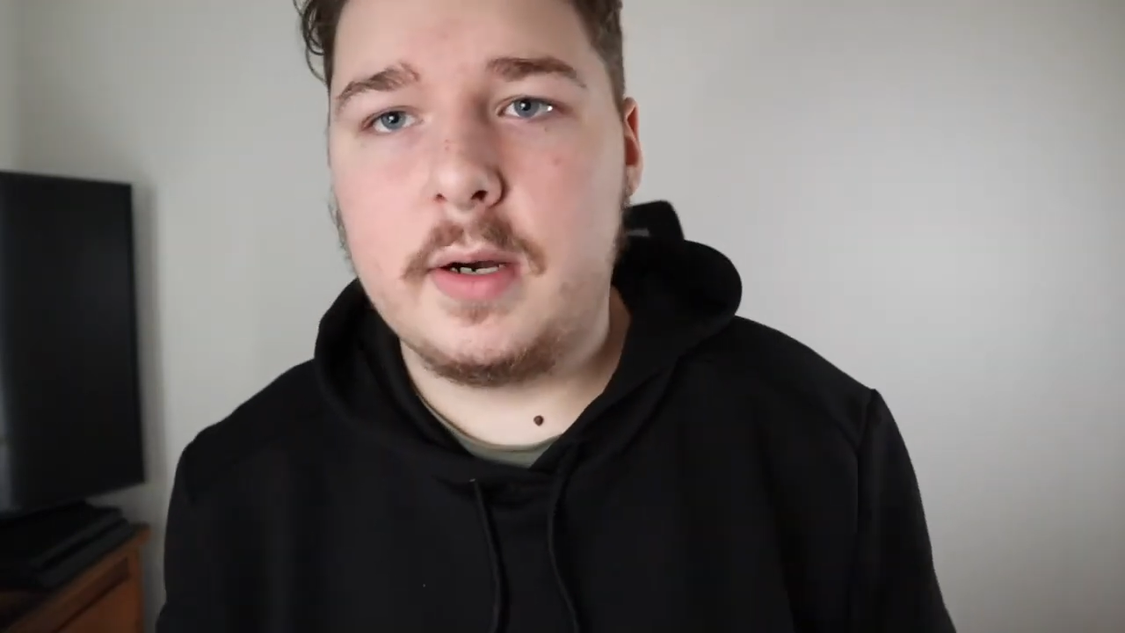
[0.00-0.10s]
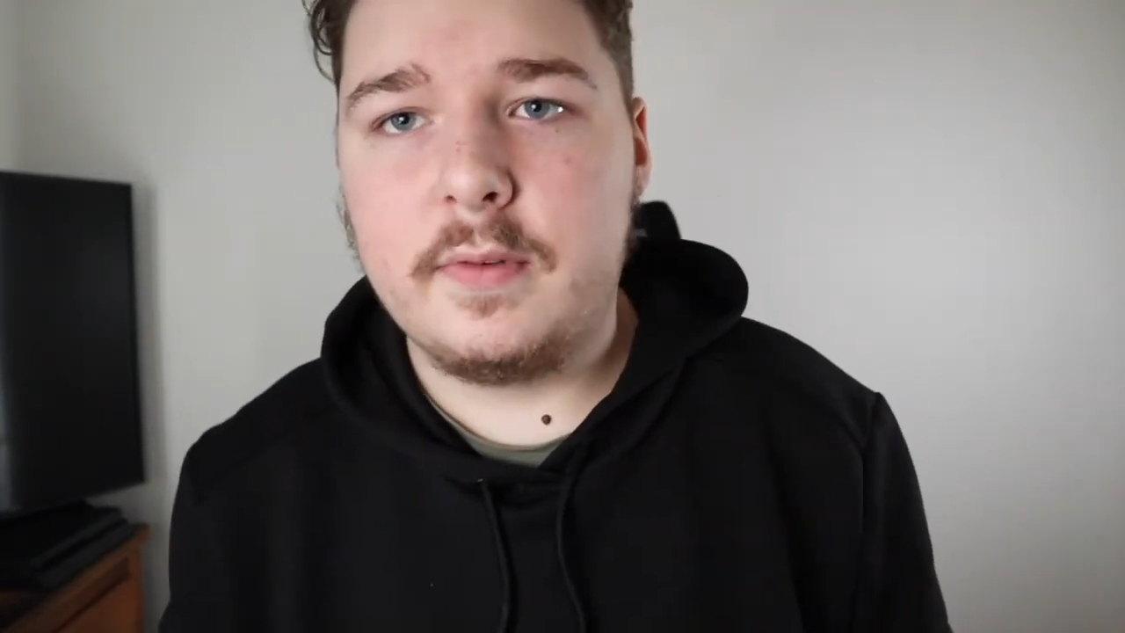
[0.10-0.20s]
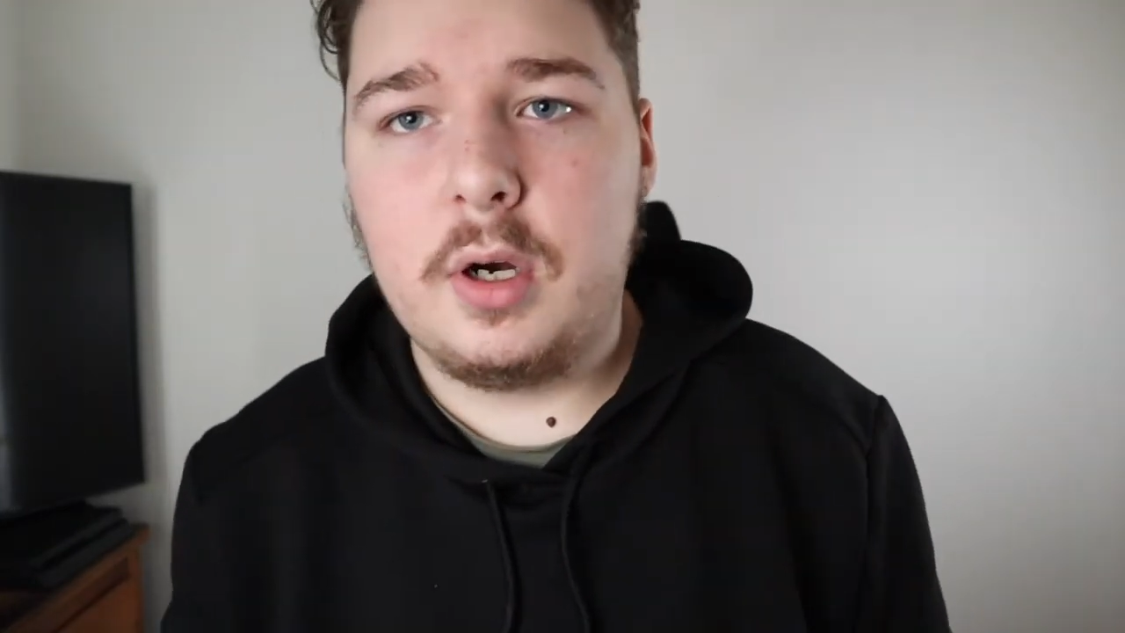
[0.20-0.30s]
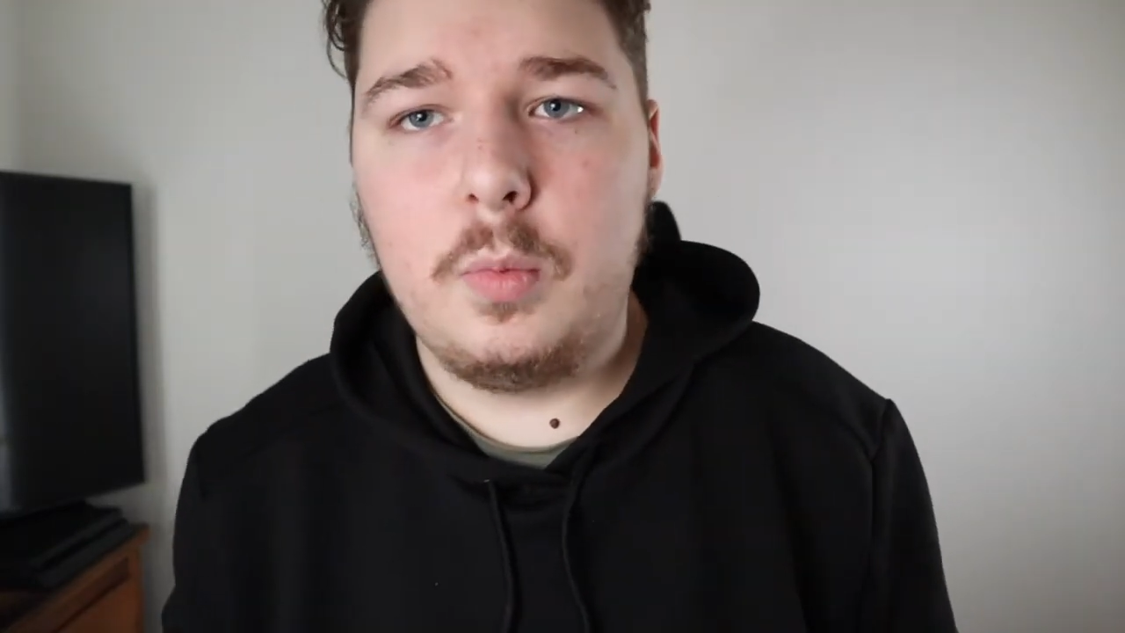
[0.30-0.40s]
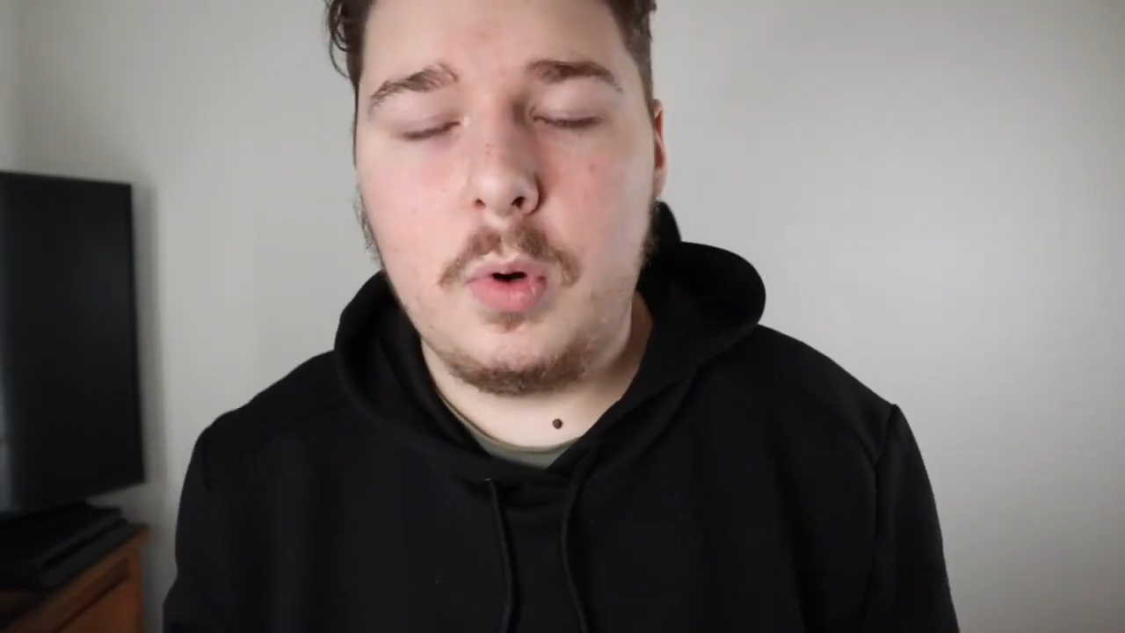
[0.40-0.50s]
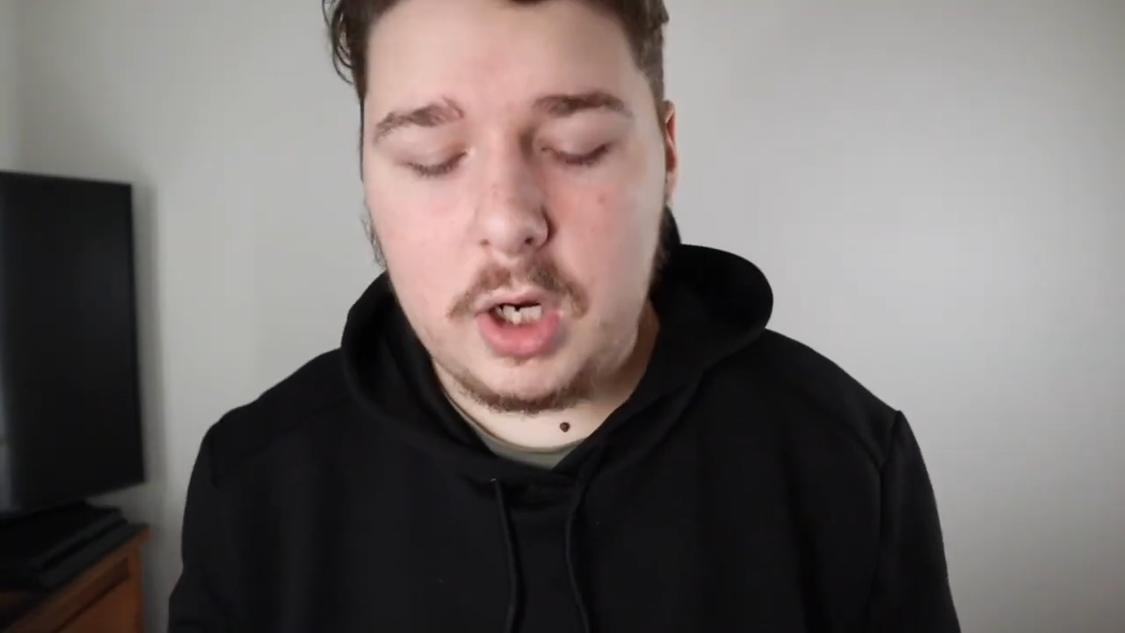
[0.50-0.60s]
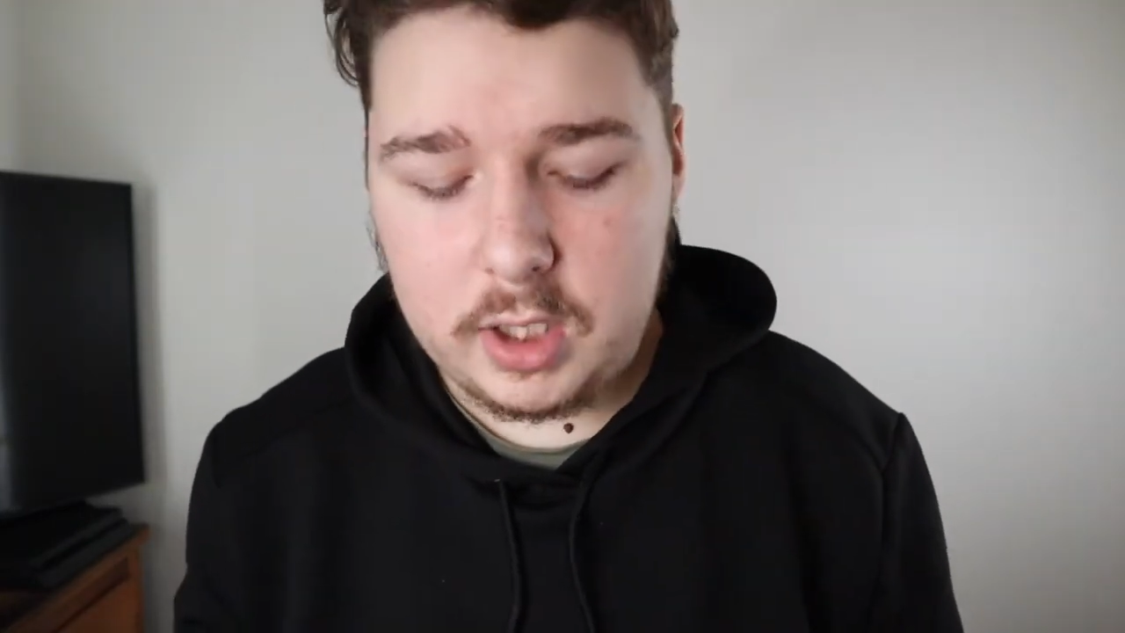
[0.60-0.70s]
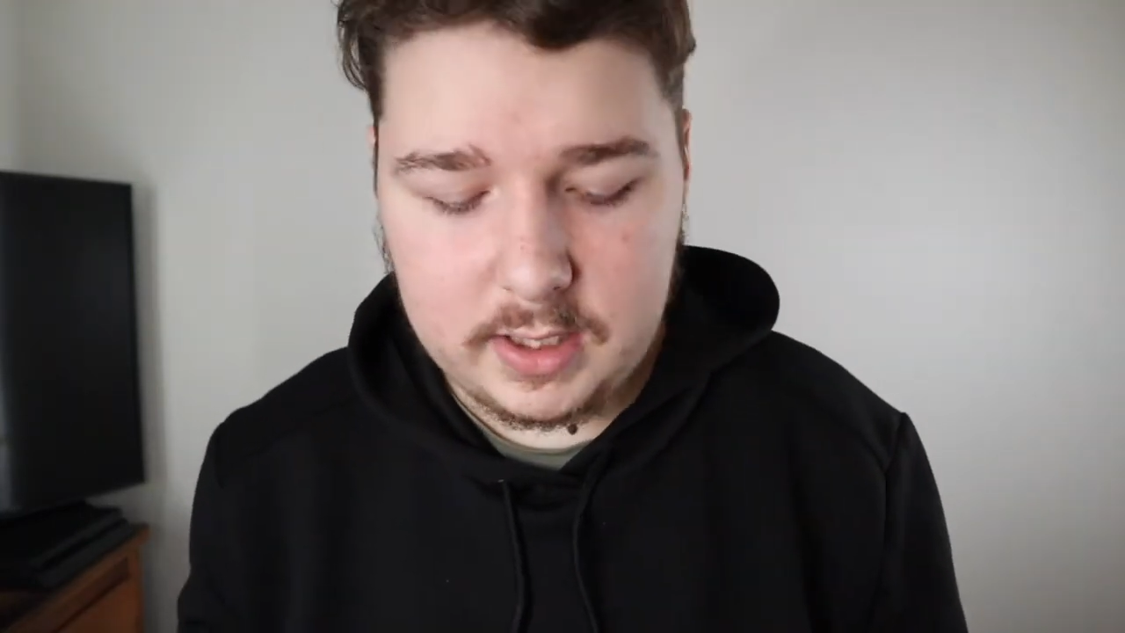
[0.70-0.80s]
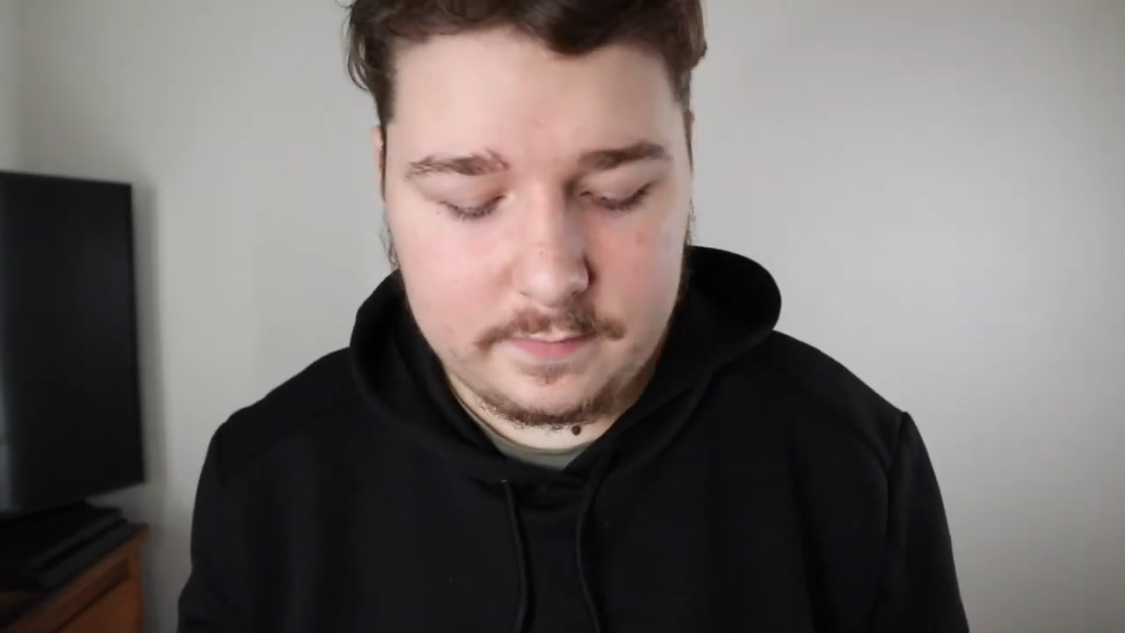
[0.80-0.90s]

I've got work.